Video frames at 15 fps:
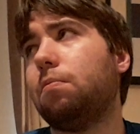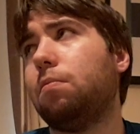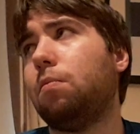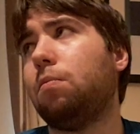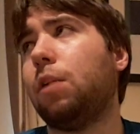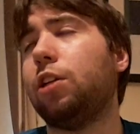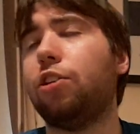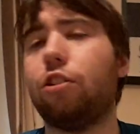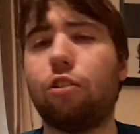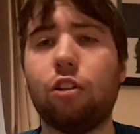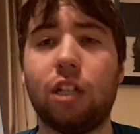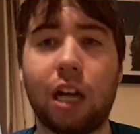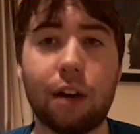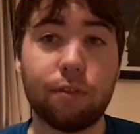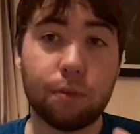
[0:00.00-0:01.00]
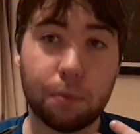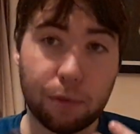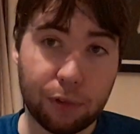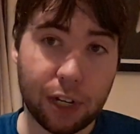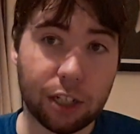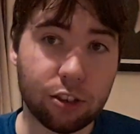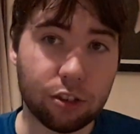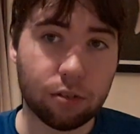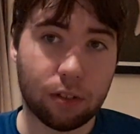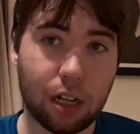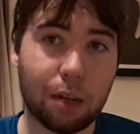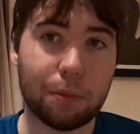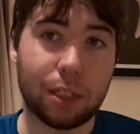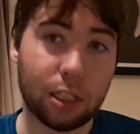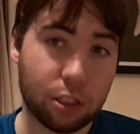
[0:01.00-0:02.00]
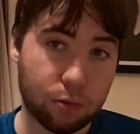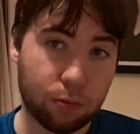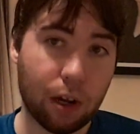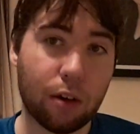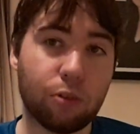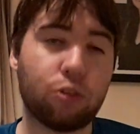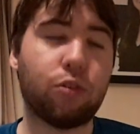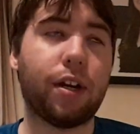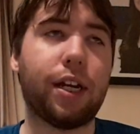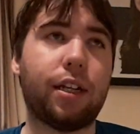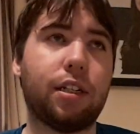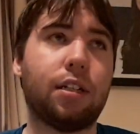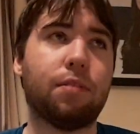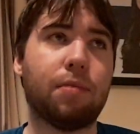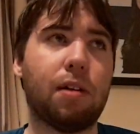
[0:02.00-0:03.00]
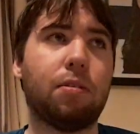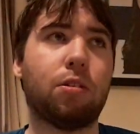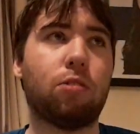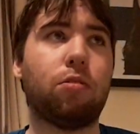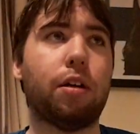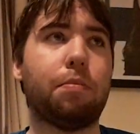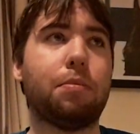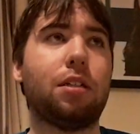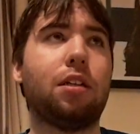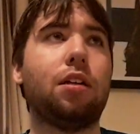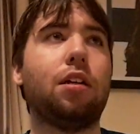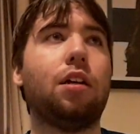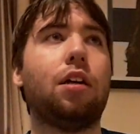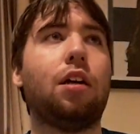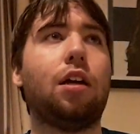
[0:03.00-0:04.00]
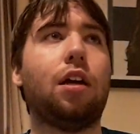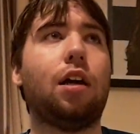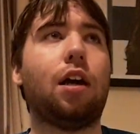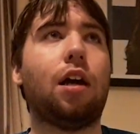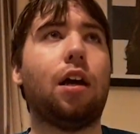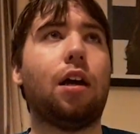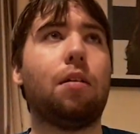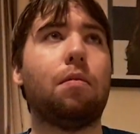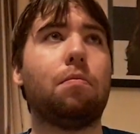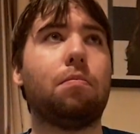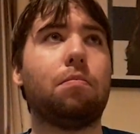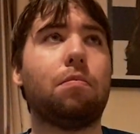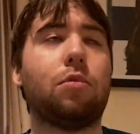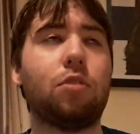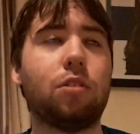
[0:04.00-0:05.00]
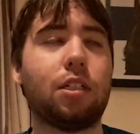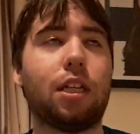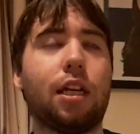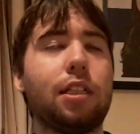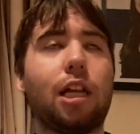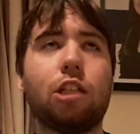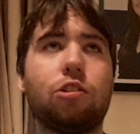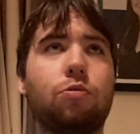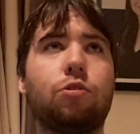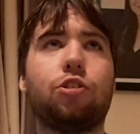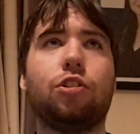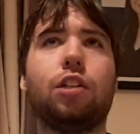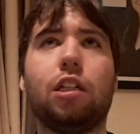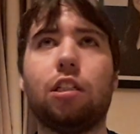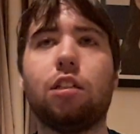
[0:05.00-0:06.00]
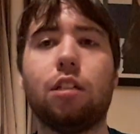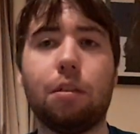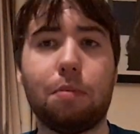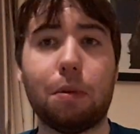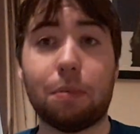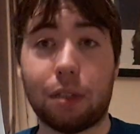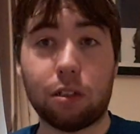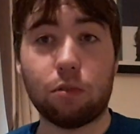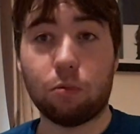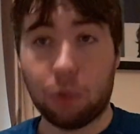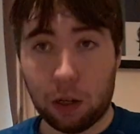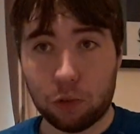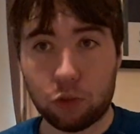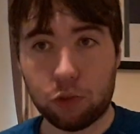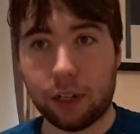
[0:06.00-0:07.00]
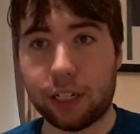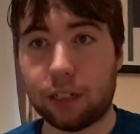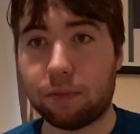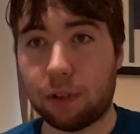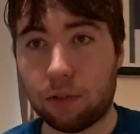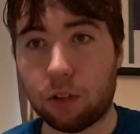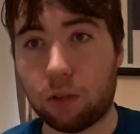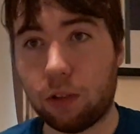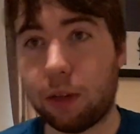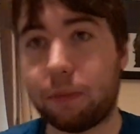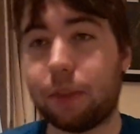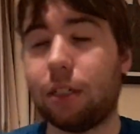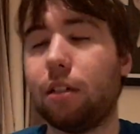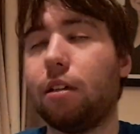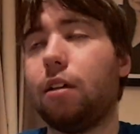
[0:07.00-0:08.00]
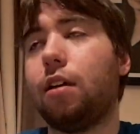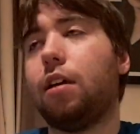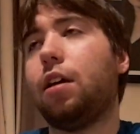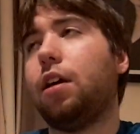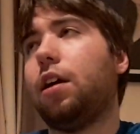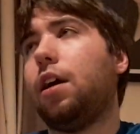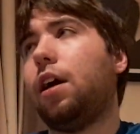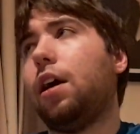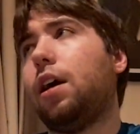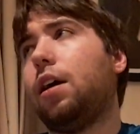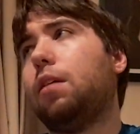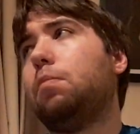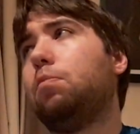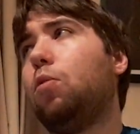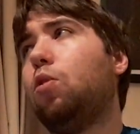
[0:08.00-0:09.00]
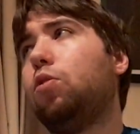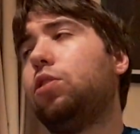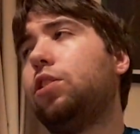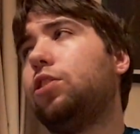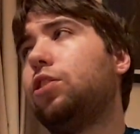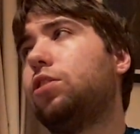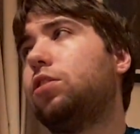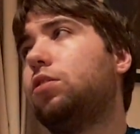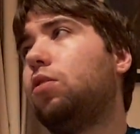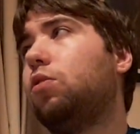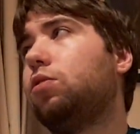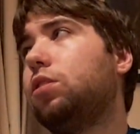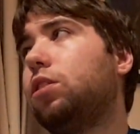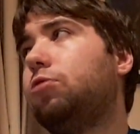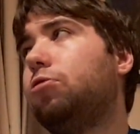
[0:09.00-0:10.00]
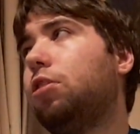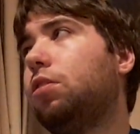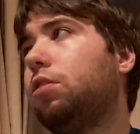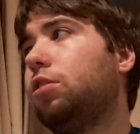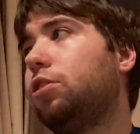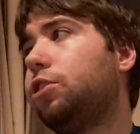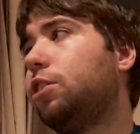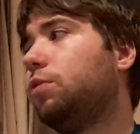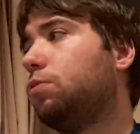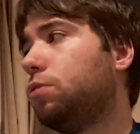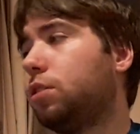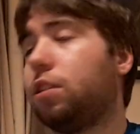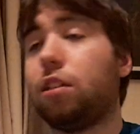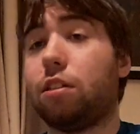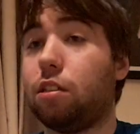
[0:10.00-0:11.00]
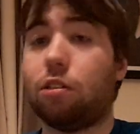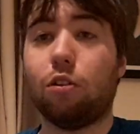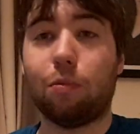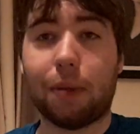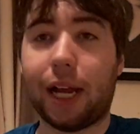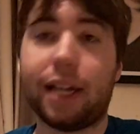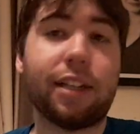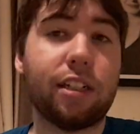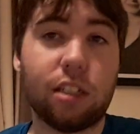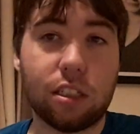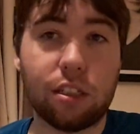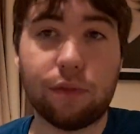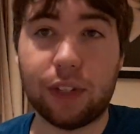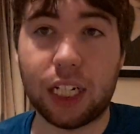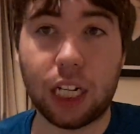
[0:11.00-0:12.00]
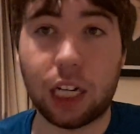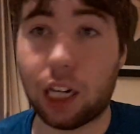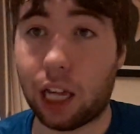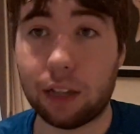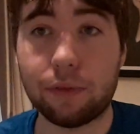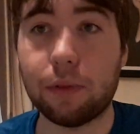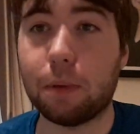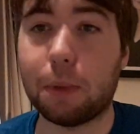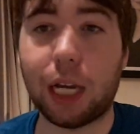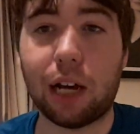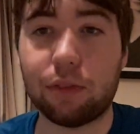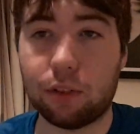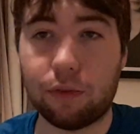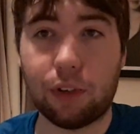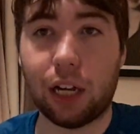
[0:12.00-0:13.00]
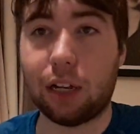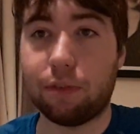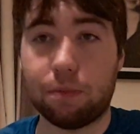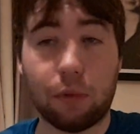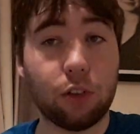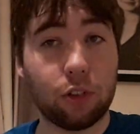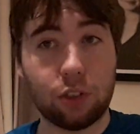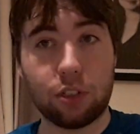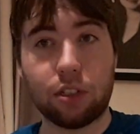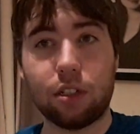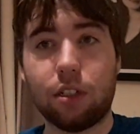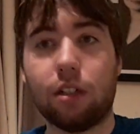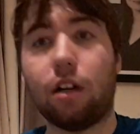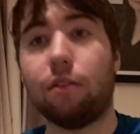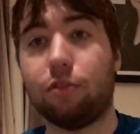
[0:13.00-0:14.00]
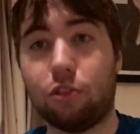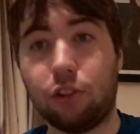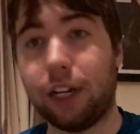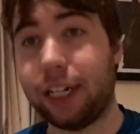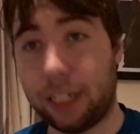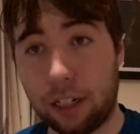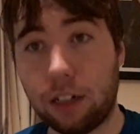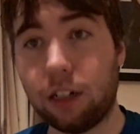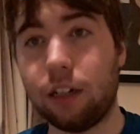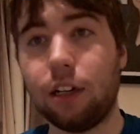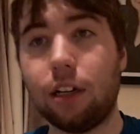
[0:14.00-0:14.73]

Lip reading: When you could have a professional army that's well-trained and well-equipped. Because again, that's what you need. You need people that are well trained and well equipped, more than just only Joes that go back into civilian life maybe after 5 months of training.